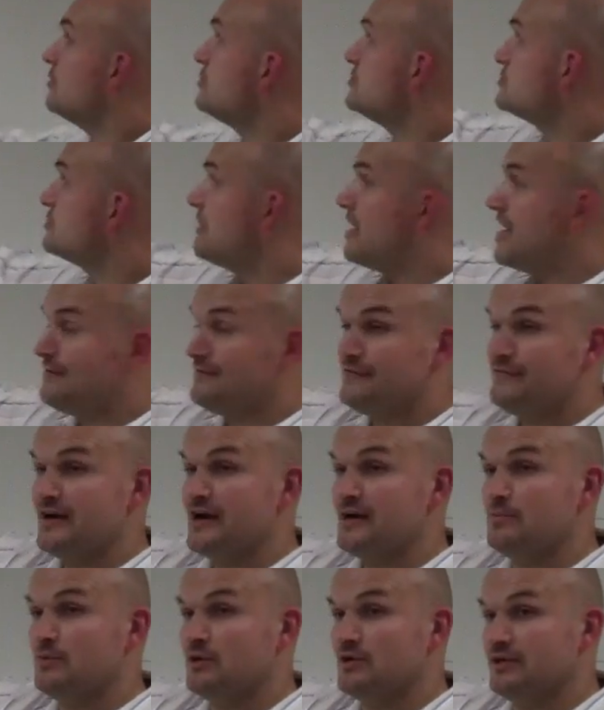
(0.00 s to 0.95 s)
So I have a
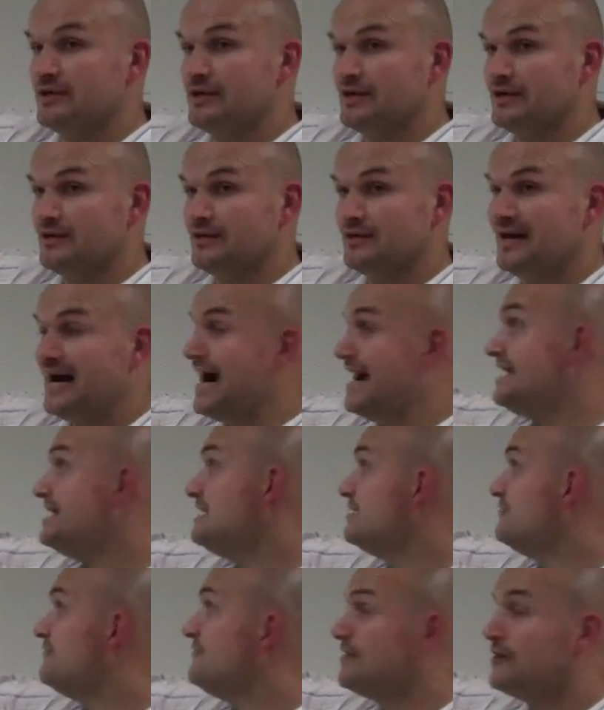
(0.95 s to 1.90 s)
variable in here. I
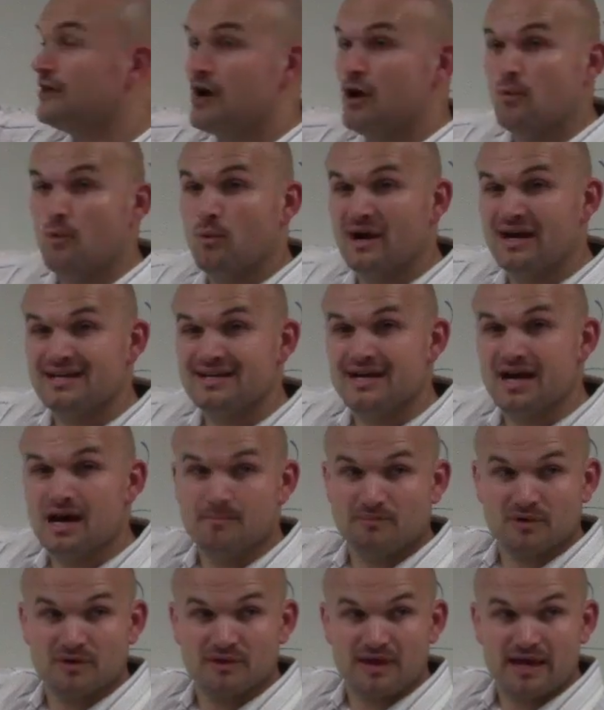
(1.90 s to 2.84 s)
need to figure out what
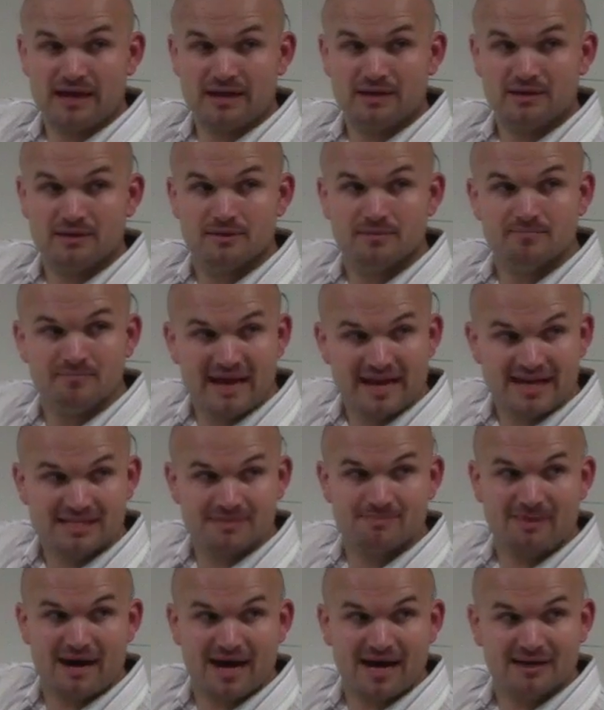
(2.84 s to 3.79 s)
number, then,
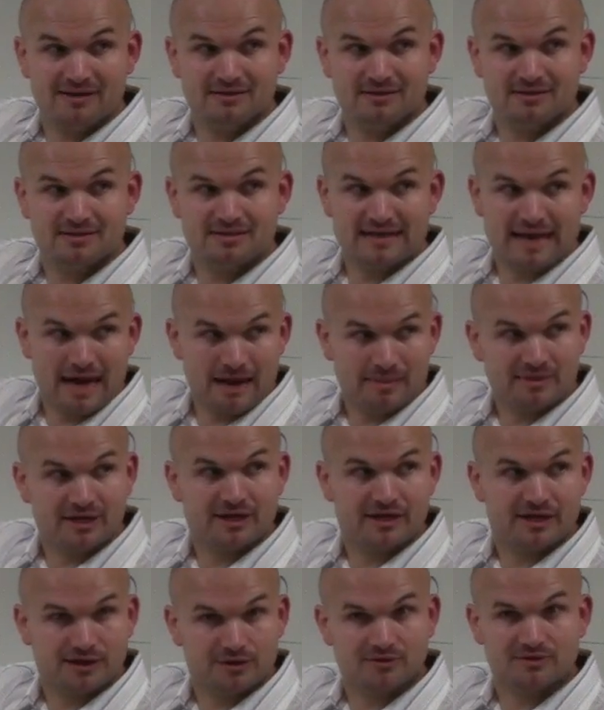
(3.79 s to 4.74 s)
makes my
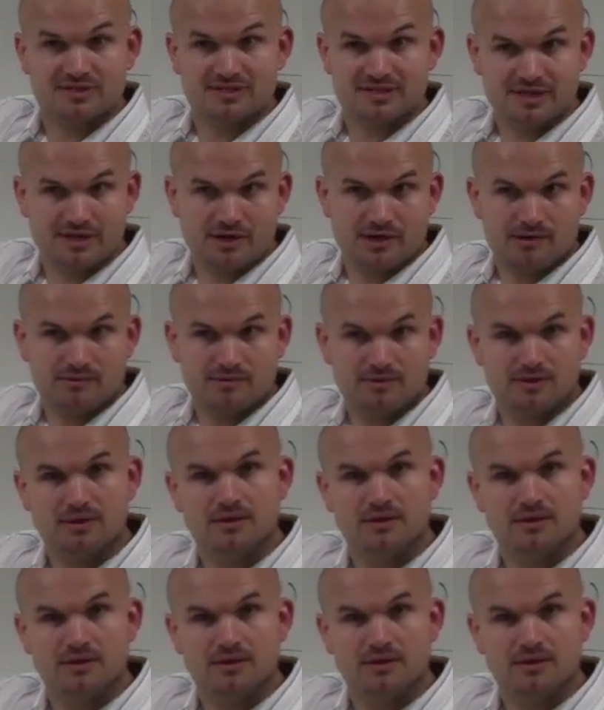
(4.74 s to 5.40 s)
denominator equal to 0.